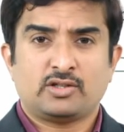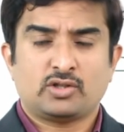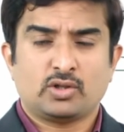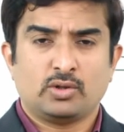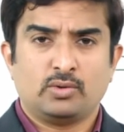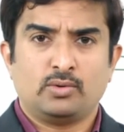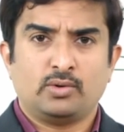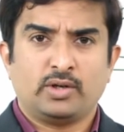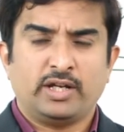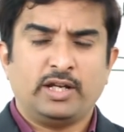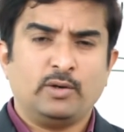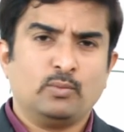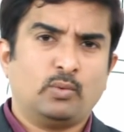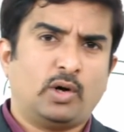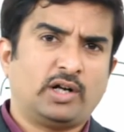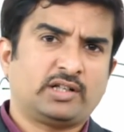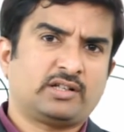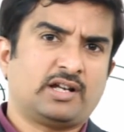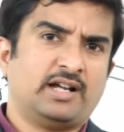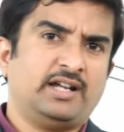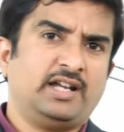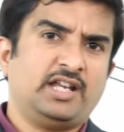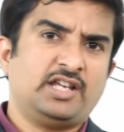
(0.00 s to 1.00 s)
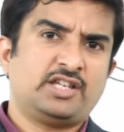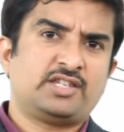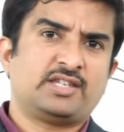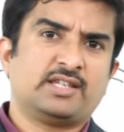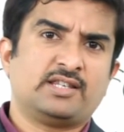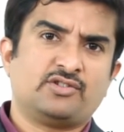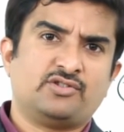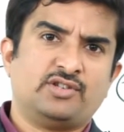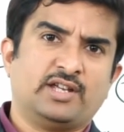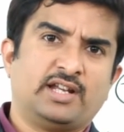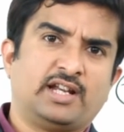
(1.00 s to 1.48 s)
So, in what
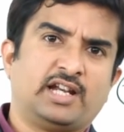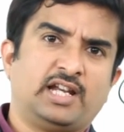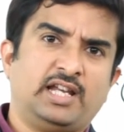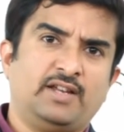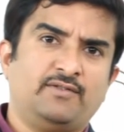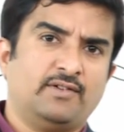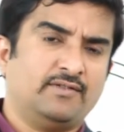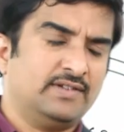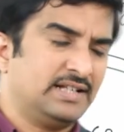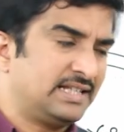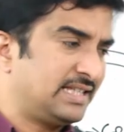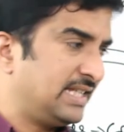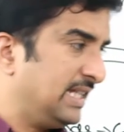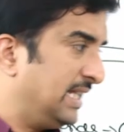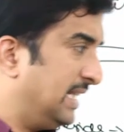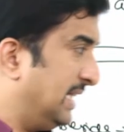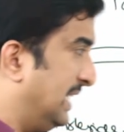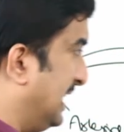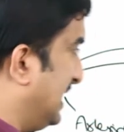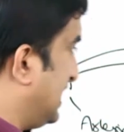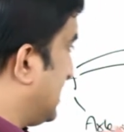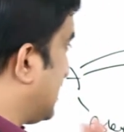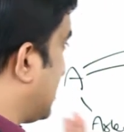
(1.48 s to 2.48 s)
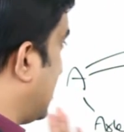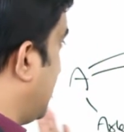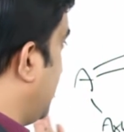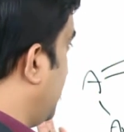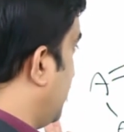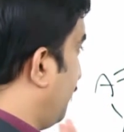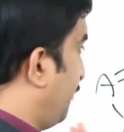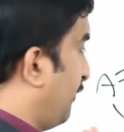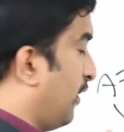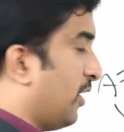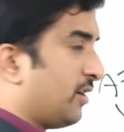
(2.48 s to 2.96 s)
conditions generally we will see these
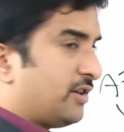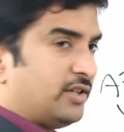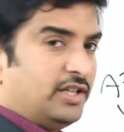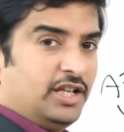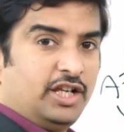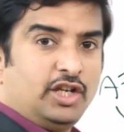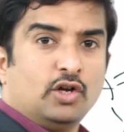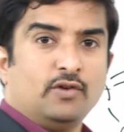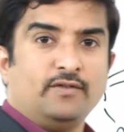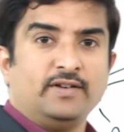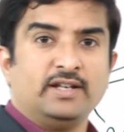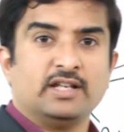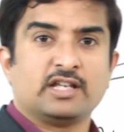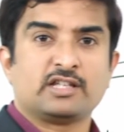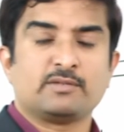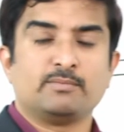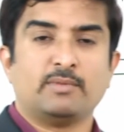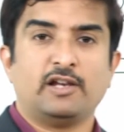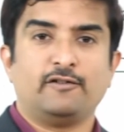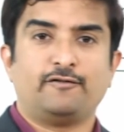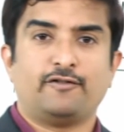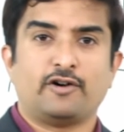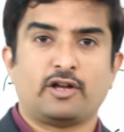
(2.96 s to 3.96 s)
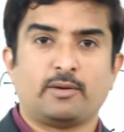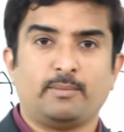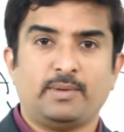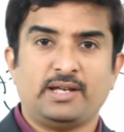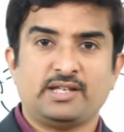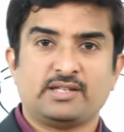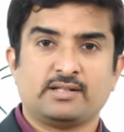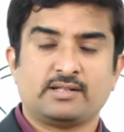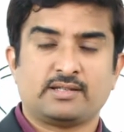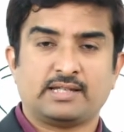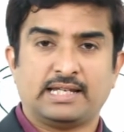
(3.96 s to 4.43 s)
kind of arteriovenous
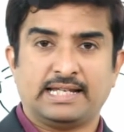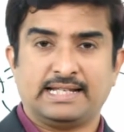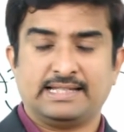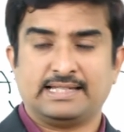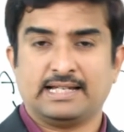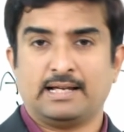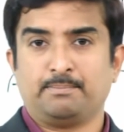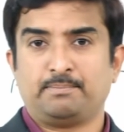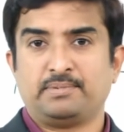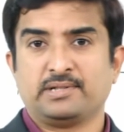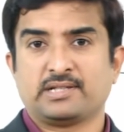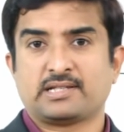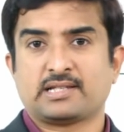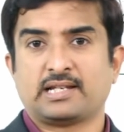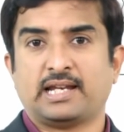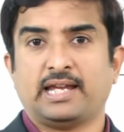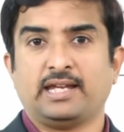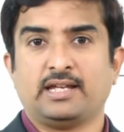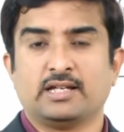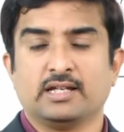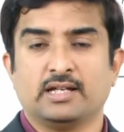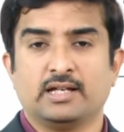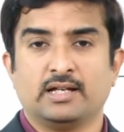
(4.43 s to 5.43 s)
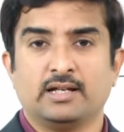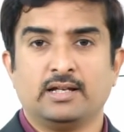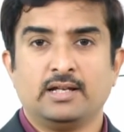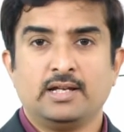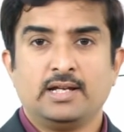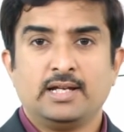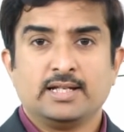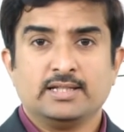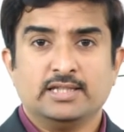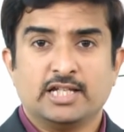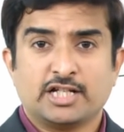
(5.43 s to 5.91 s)
malformations? Examples like uh,
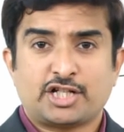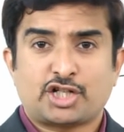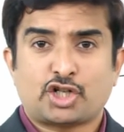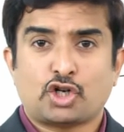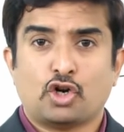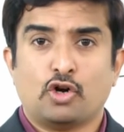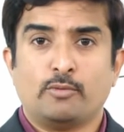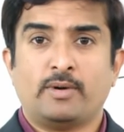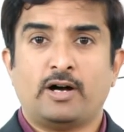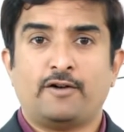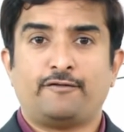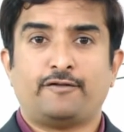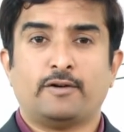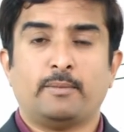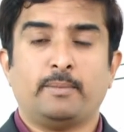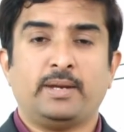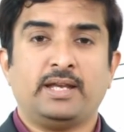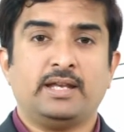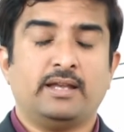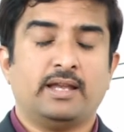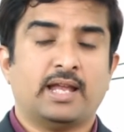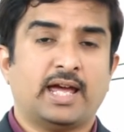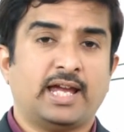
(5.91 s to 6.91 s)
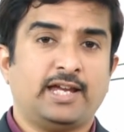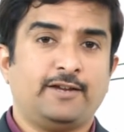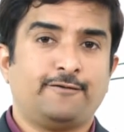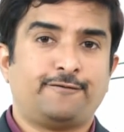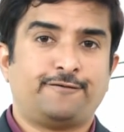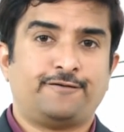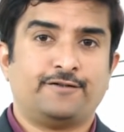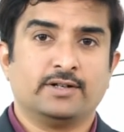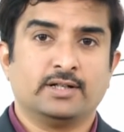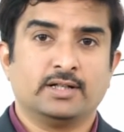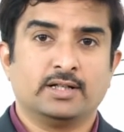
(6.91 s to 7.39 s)
the trauma from a
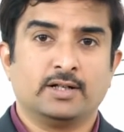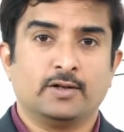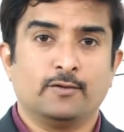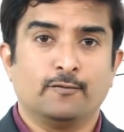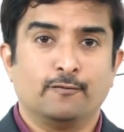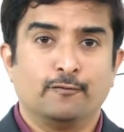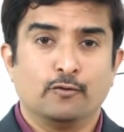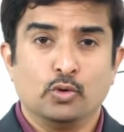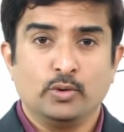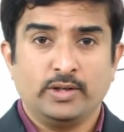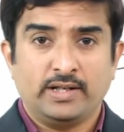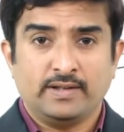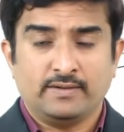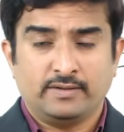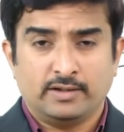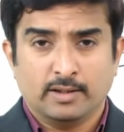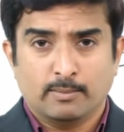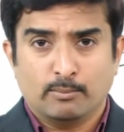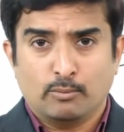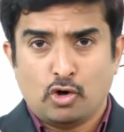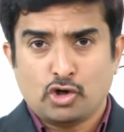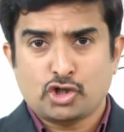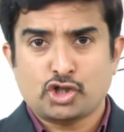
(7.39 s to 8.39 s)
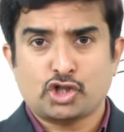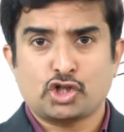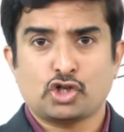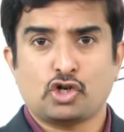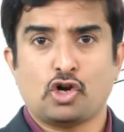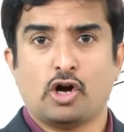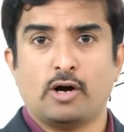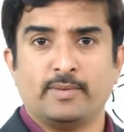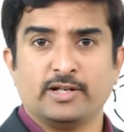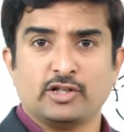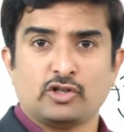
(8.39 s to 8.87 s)
knife uh, wound is the most
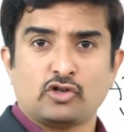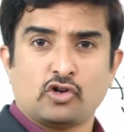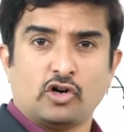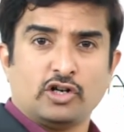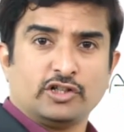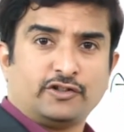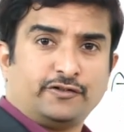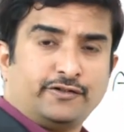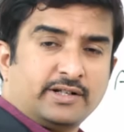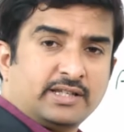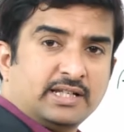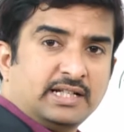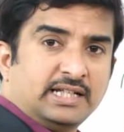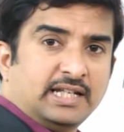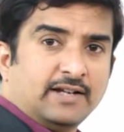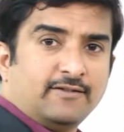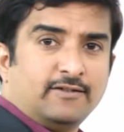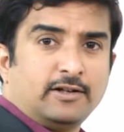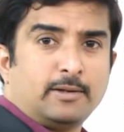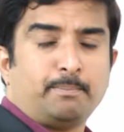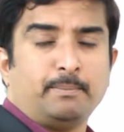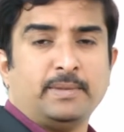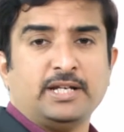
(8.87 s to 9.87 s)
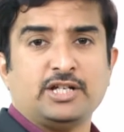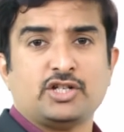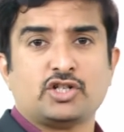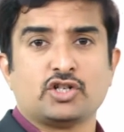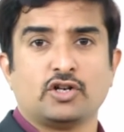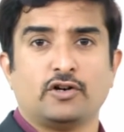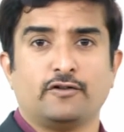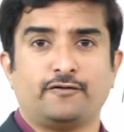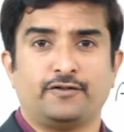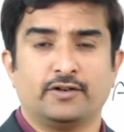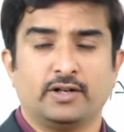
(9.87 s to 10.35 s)
common cause for the development
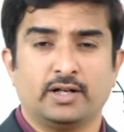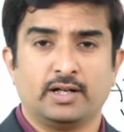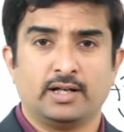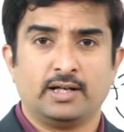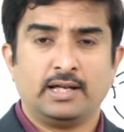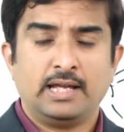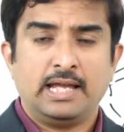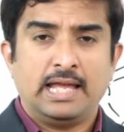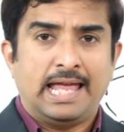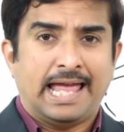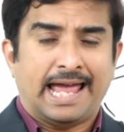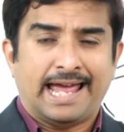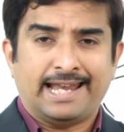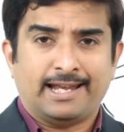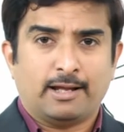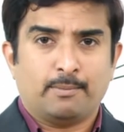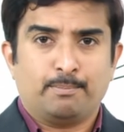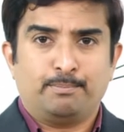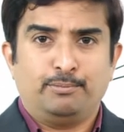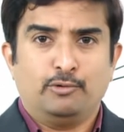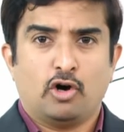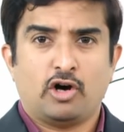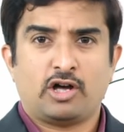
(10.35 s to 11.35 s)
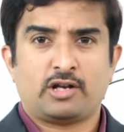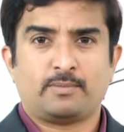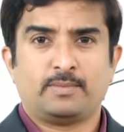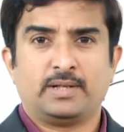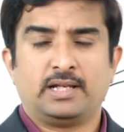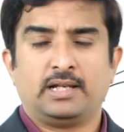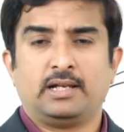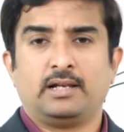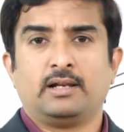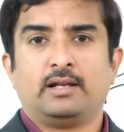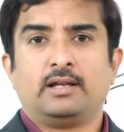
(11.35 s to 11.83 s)
of uh, an
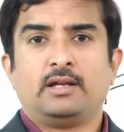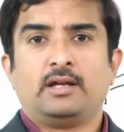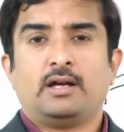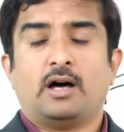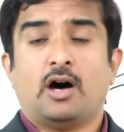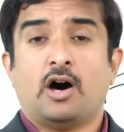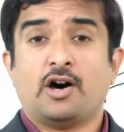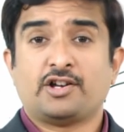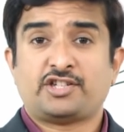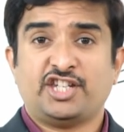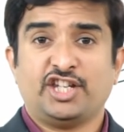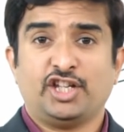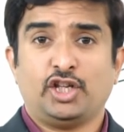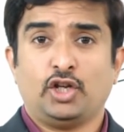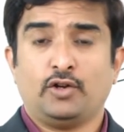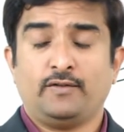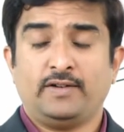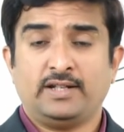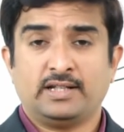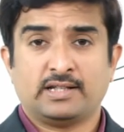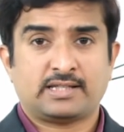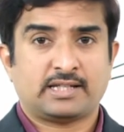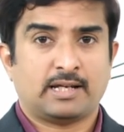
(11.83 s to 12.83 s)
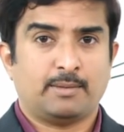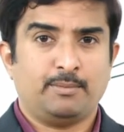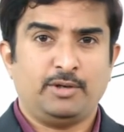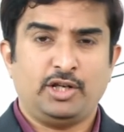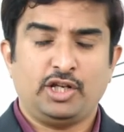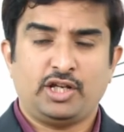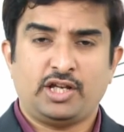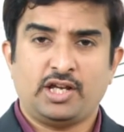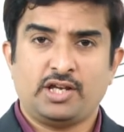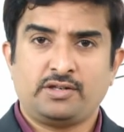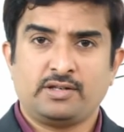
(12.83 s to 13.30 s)
abnormal arteriovenous
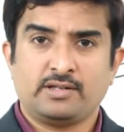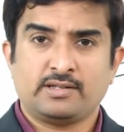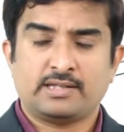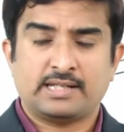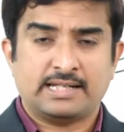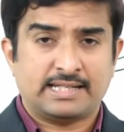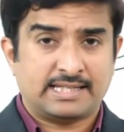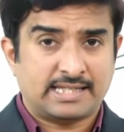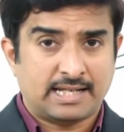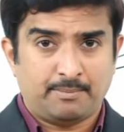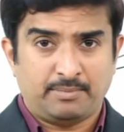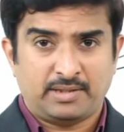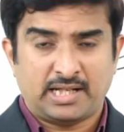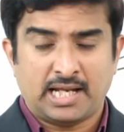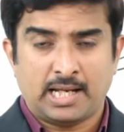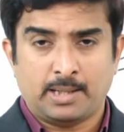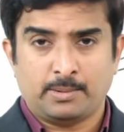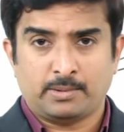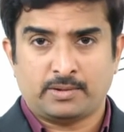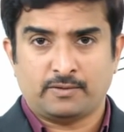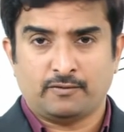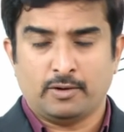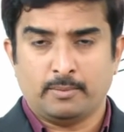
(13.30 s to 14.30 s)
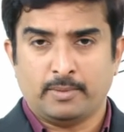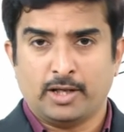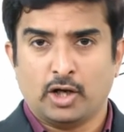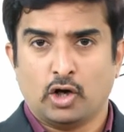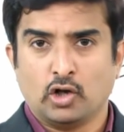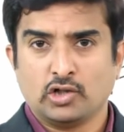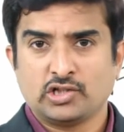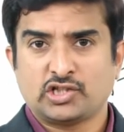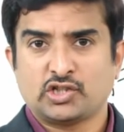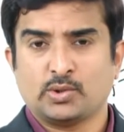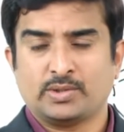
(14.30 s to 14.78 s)
communications, and sometimes we may
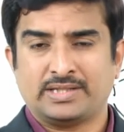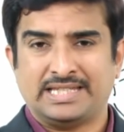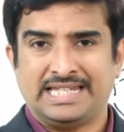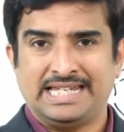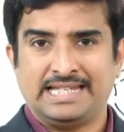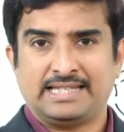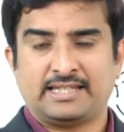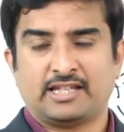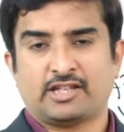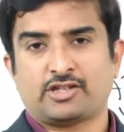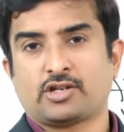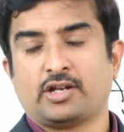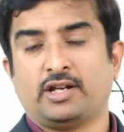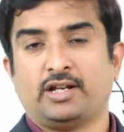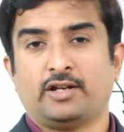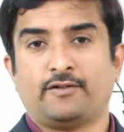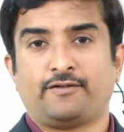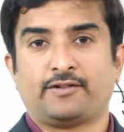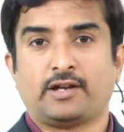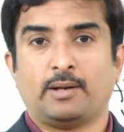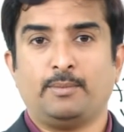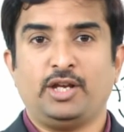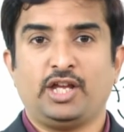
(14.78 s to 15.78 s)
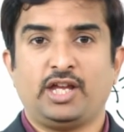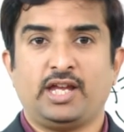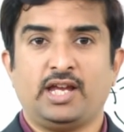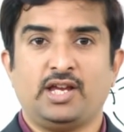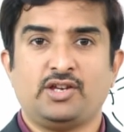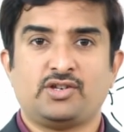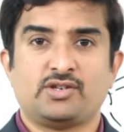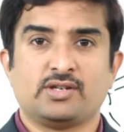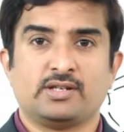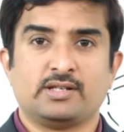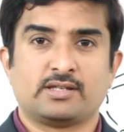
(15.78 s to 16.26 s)
also see such kind of
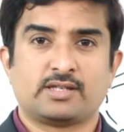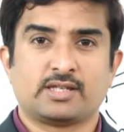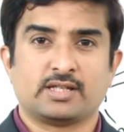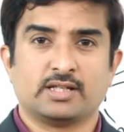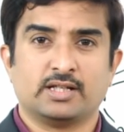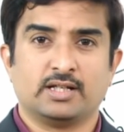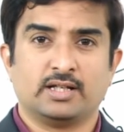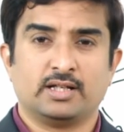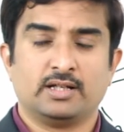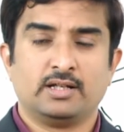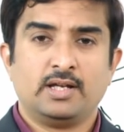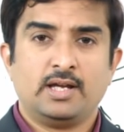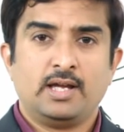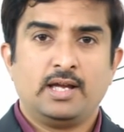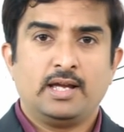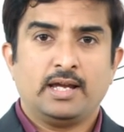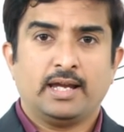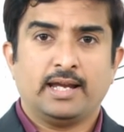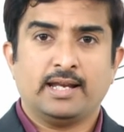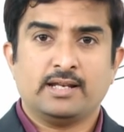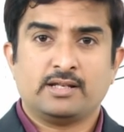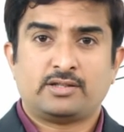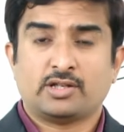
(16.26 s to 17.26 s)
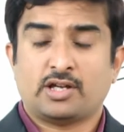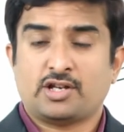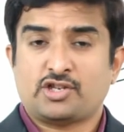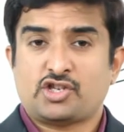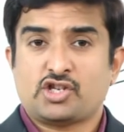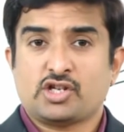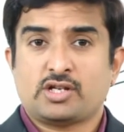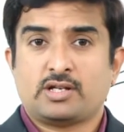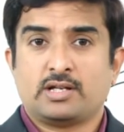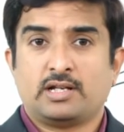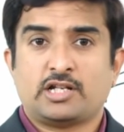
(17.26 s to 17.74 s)
communications uh, in
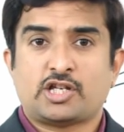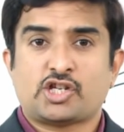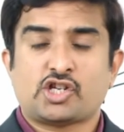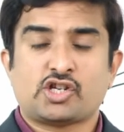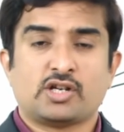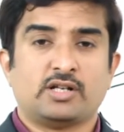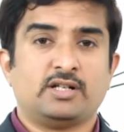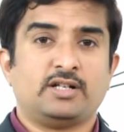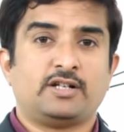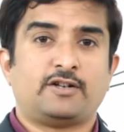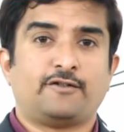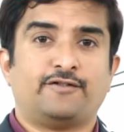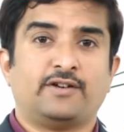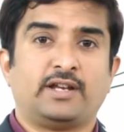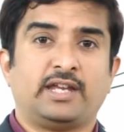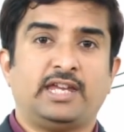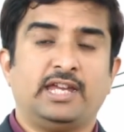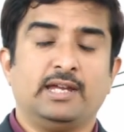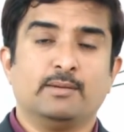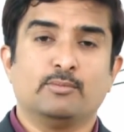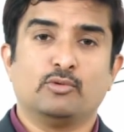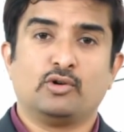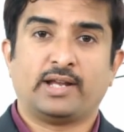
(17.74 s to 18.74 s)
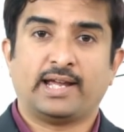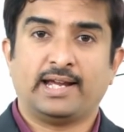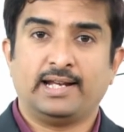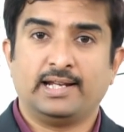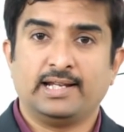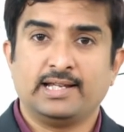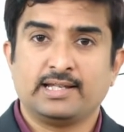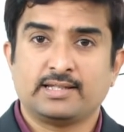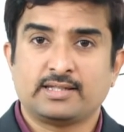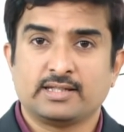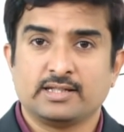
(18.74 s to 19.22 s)
surgical shunt for
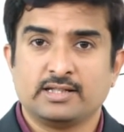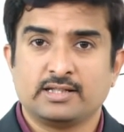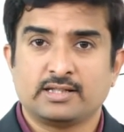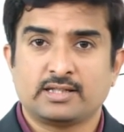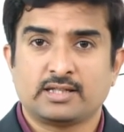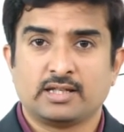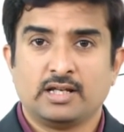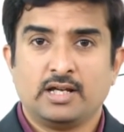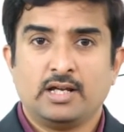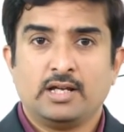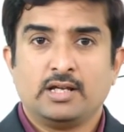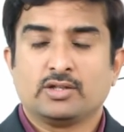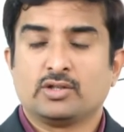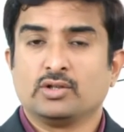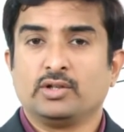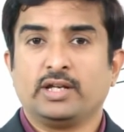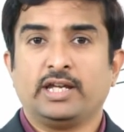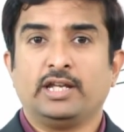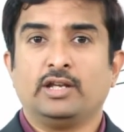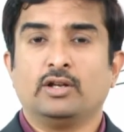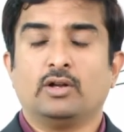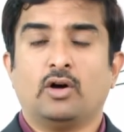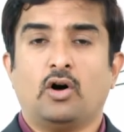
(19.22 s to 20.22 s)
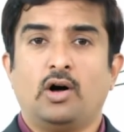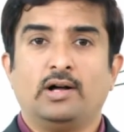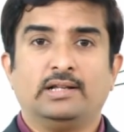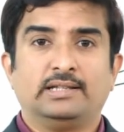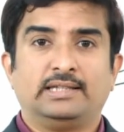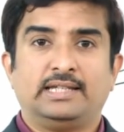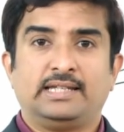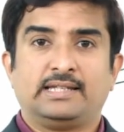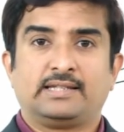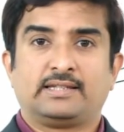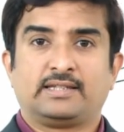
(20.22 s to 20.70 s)
hemodialysis. So, in
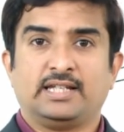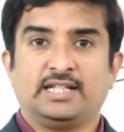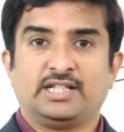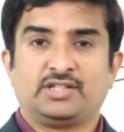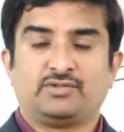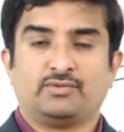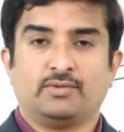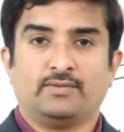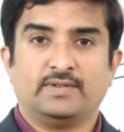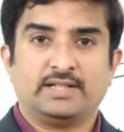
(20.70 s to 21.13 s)
all these things we